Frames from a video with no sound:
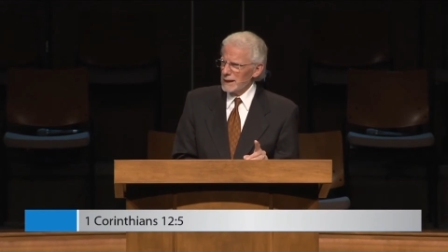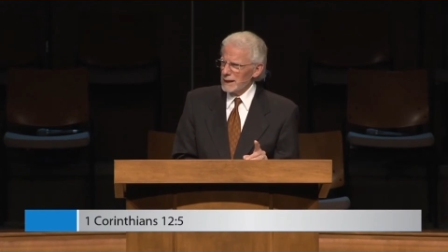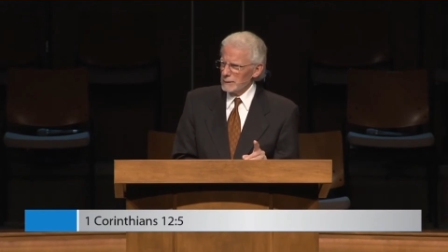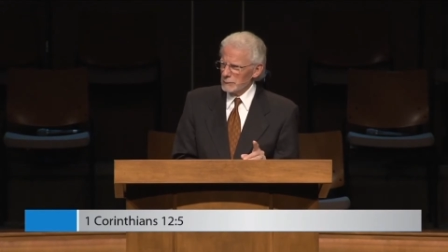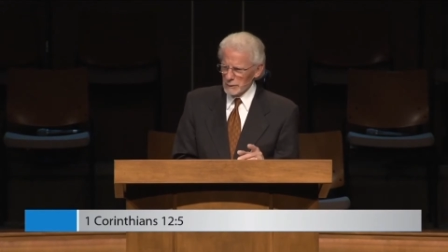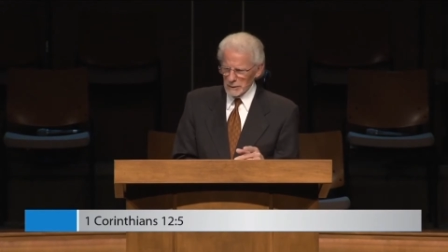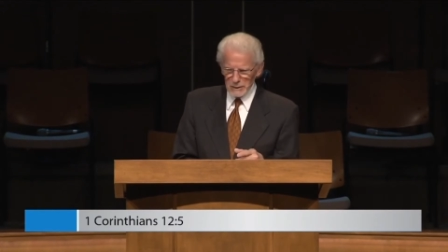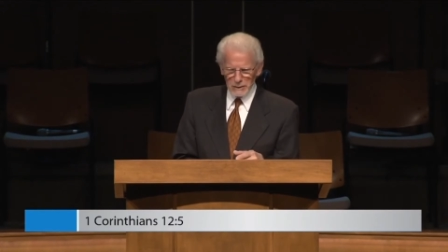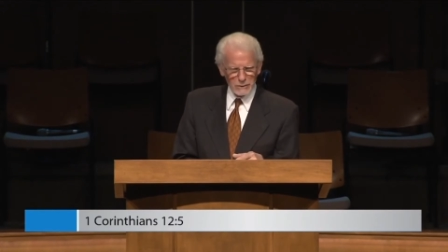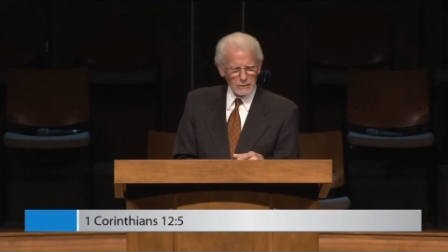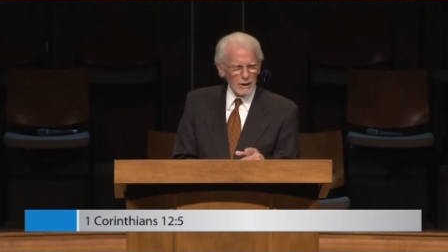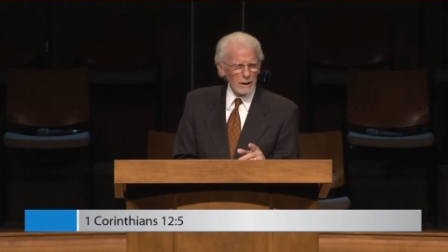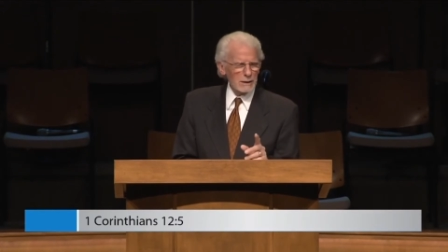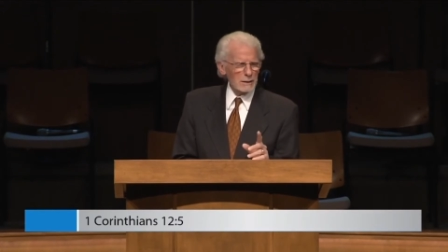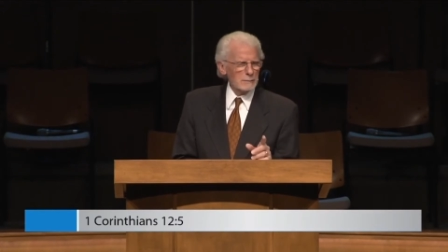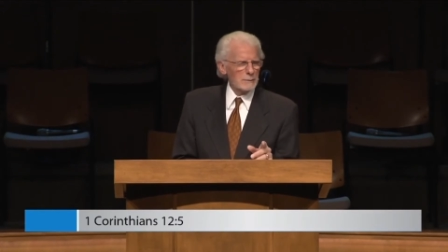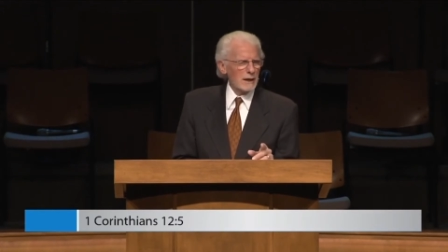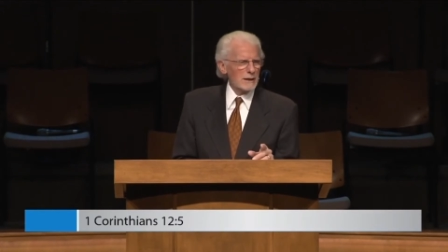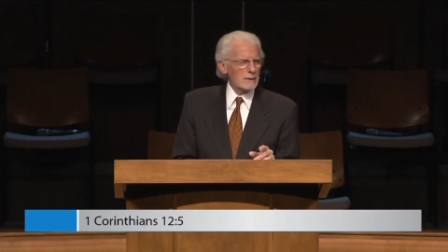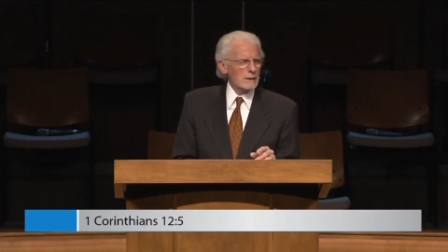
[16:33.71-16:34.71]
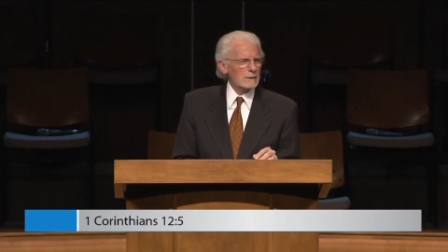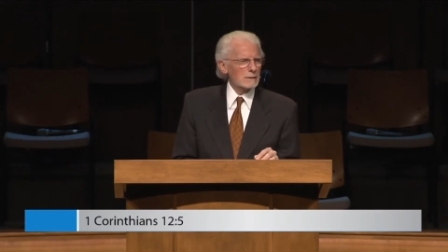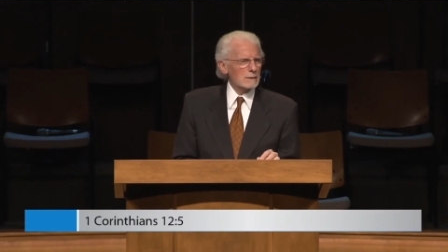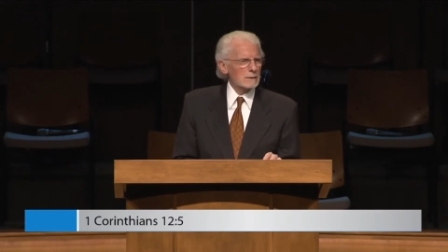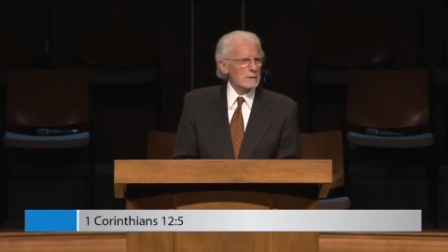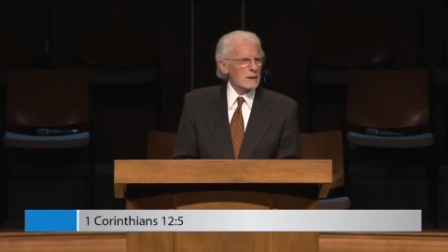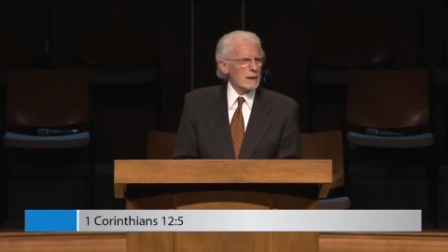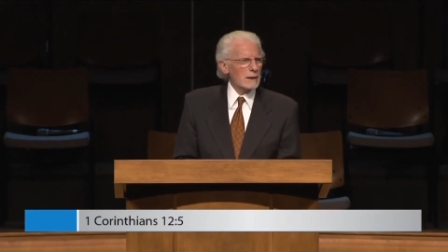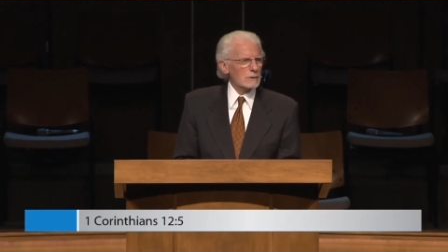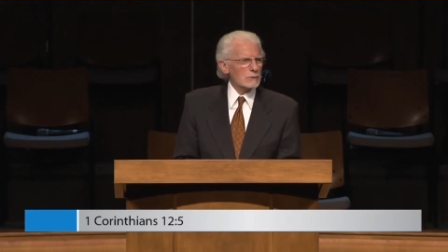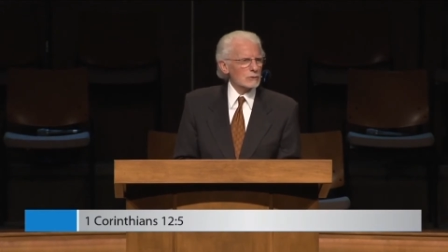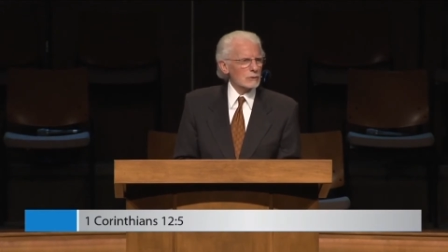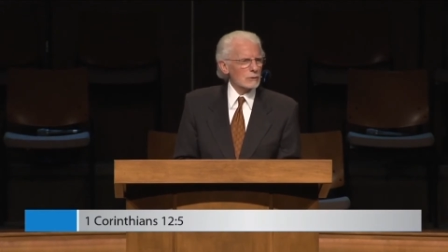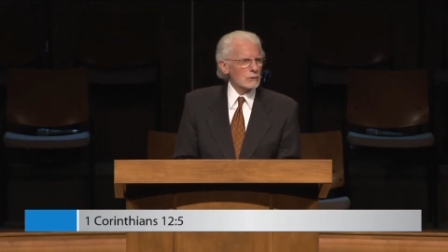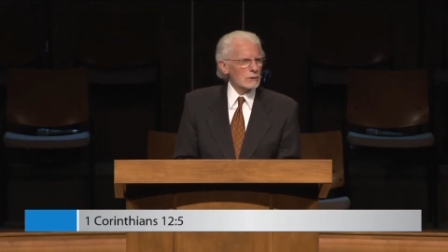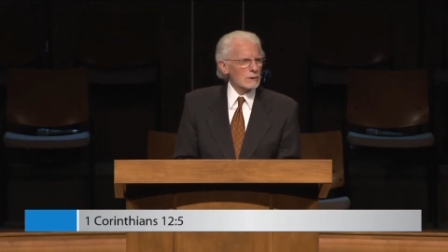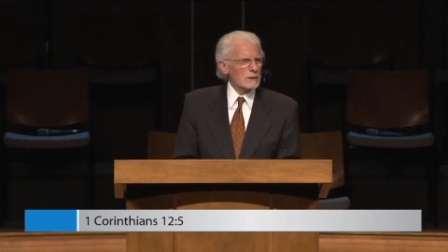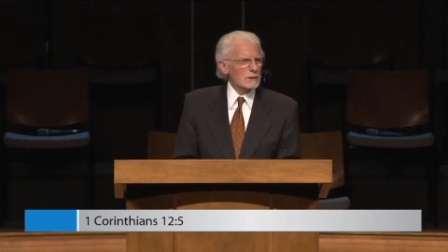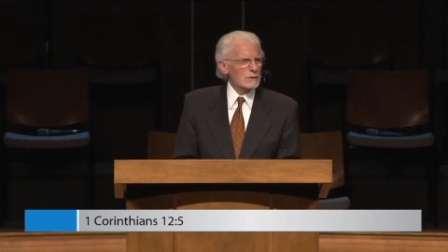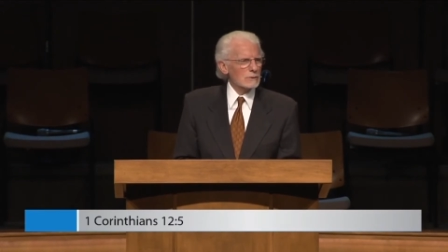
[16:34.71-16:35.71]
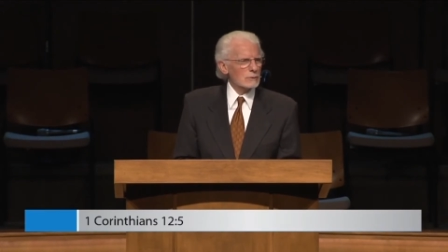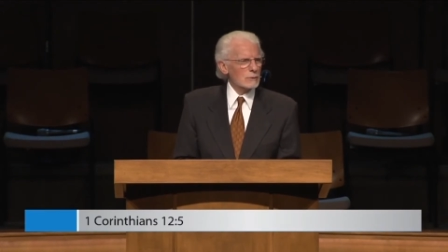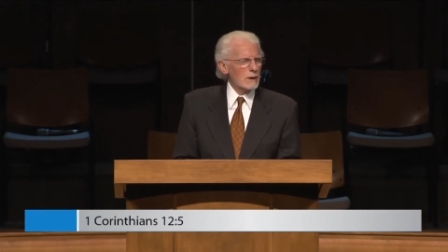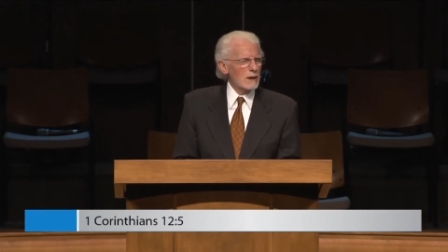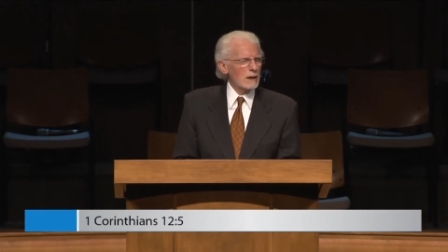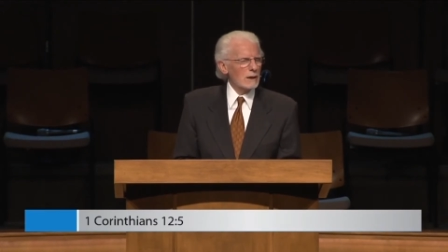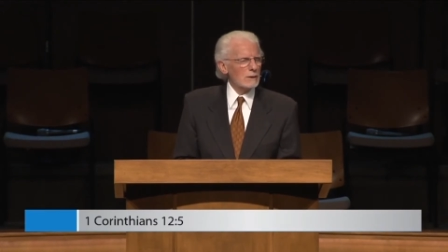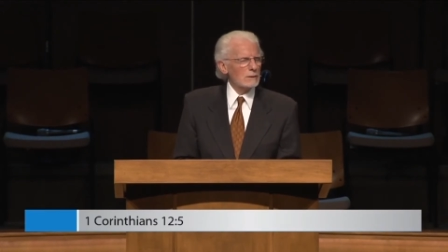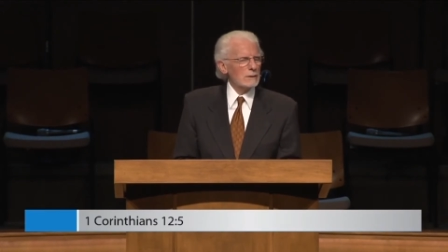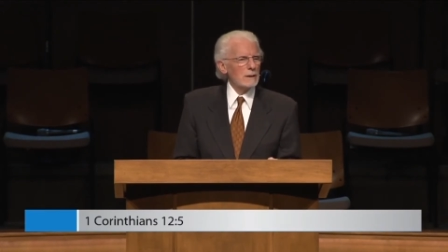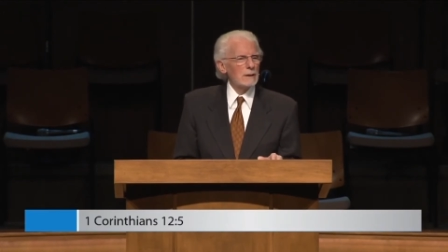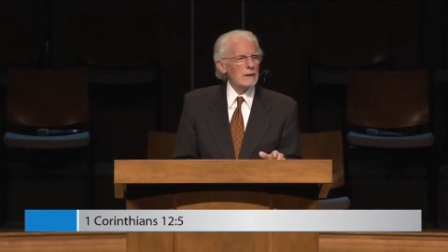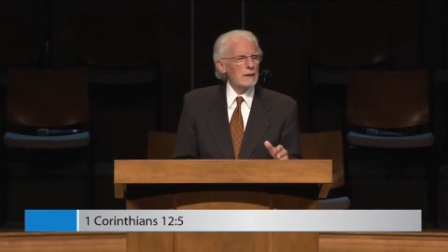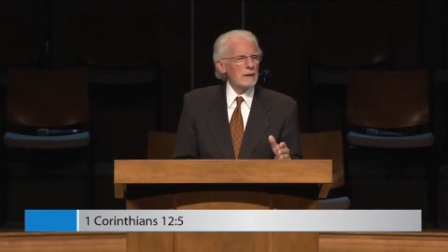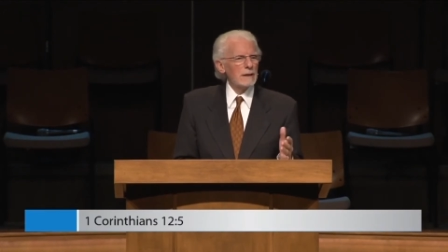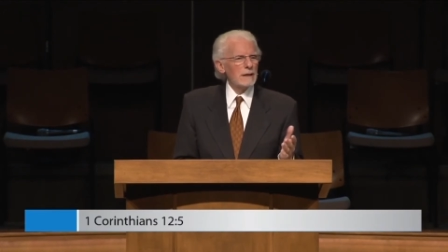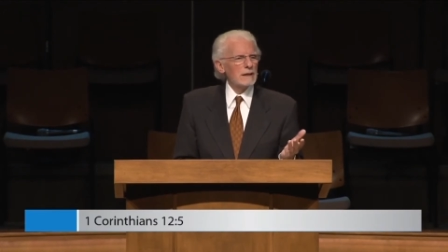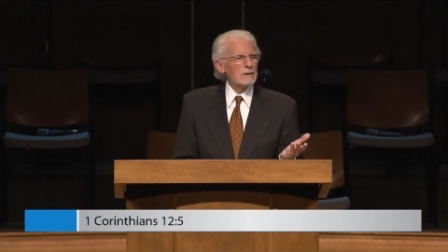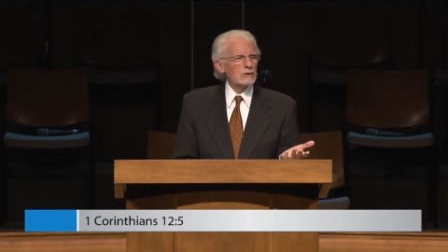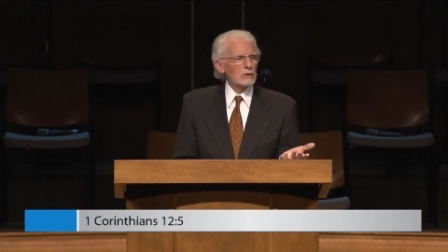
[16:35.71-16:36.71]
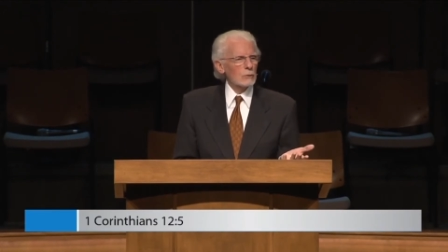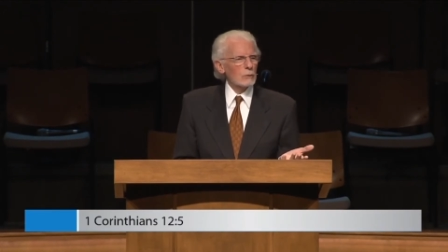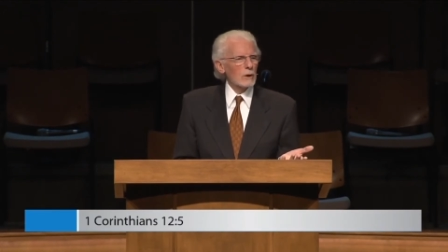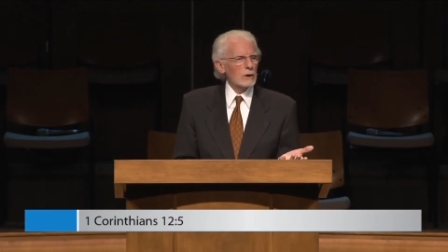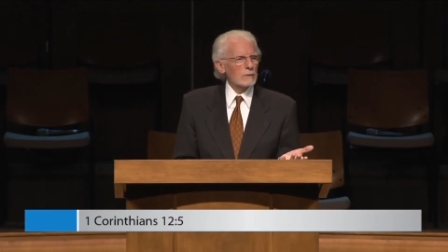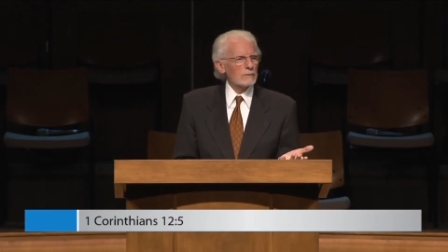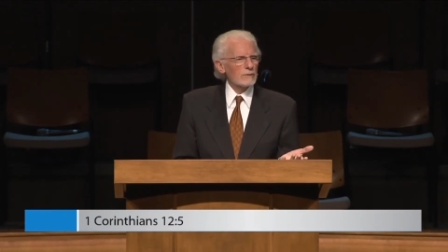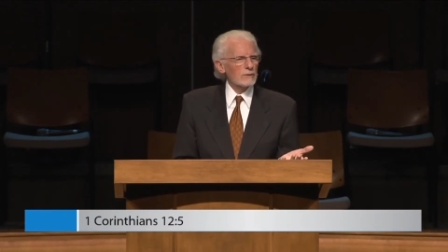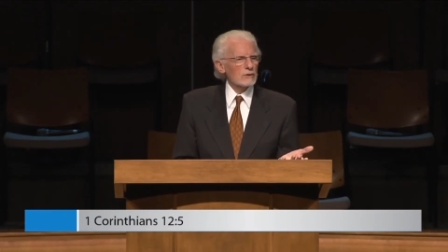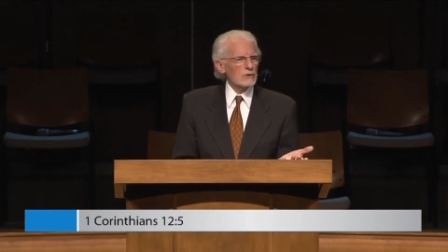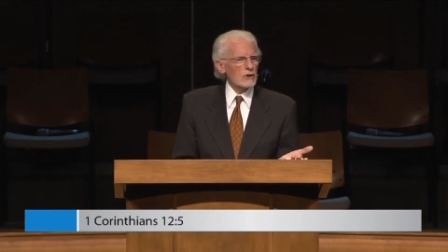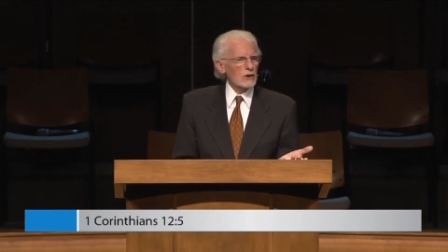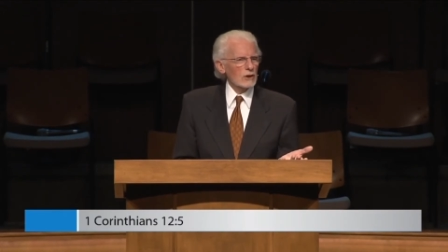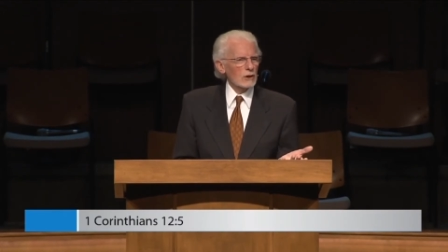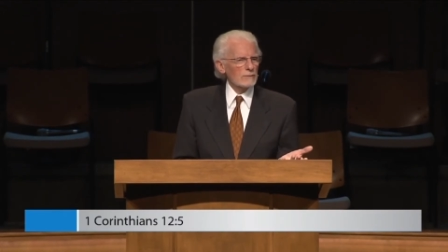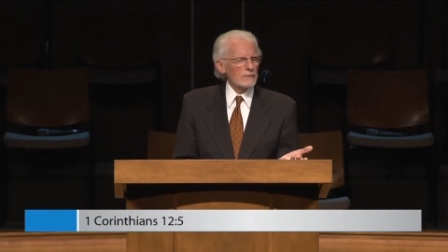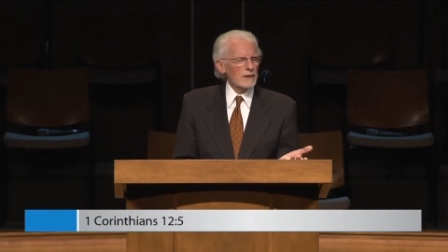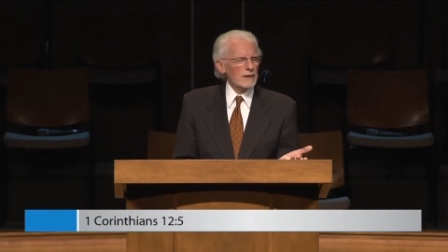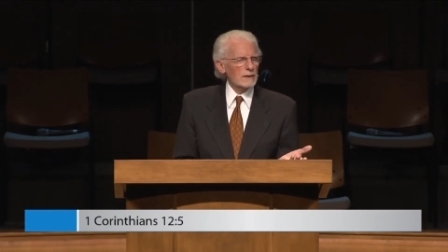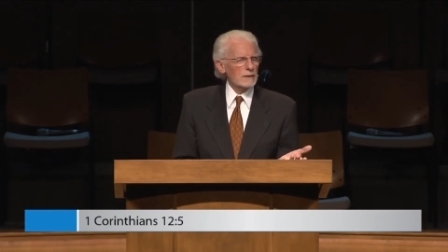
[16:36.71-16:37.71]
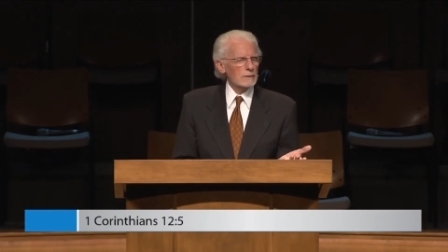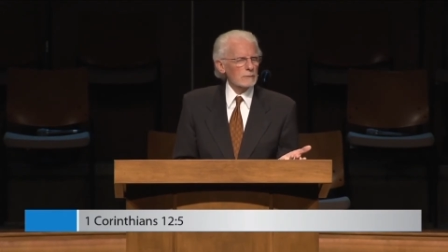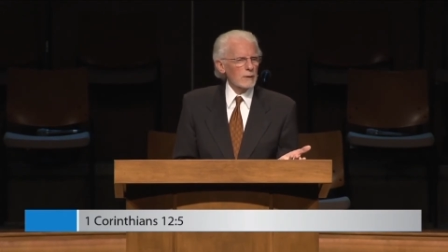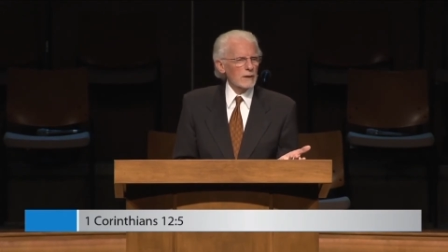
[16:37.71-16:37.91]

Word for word: and we're going to talk about it uh, shortly as well, is the word for serving.